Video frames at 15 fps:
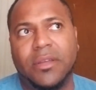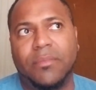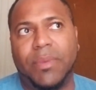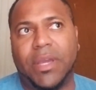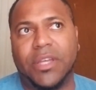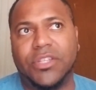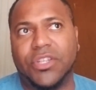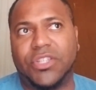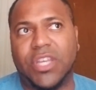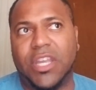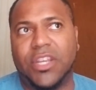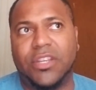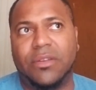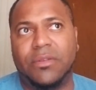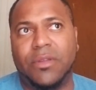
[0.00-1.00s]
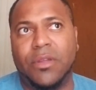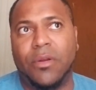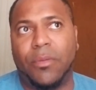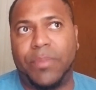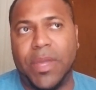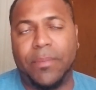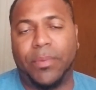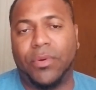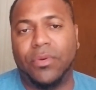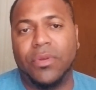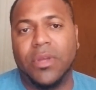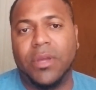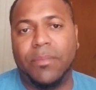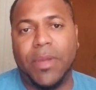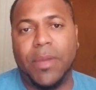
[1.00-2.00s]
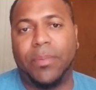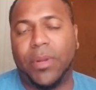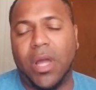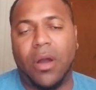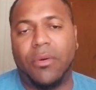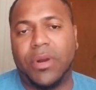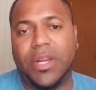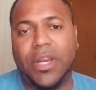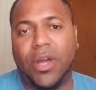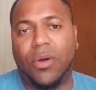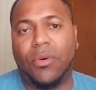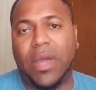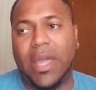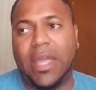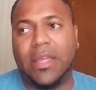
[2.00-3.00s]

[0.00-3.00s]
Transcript: because you said it. People already know.